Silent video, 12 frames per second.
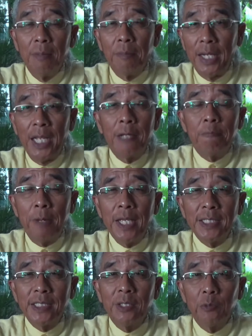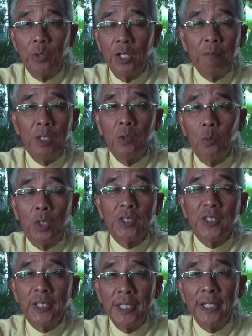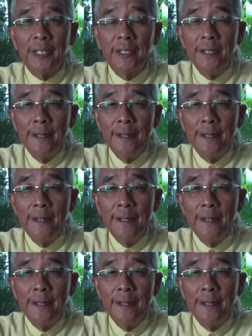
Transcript: but at best it would have been once a year.